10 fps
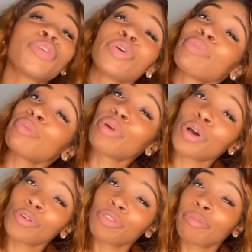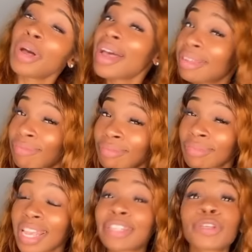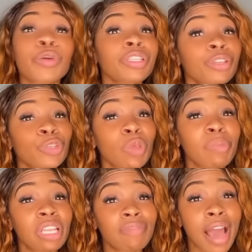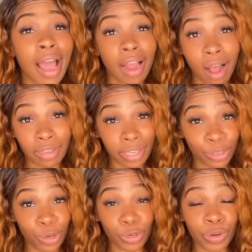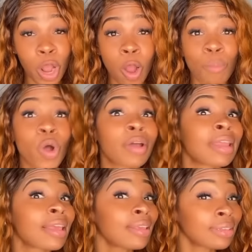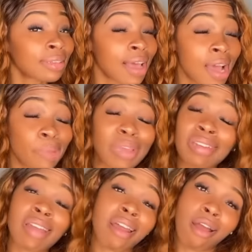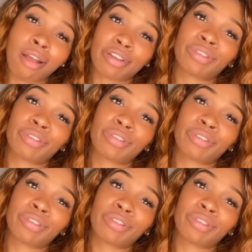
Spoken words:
You and me both. But as Christians, we believe God calls his children home on his time and not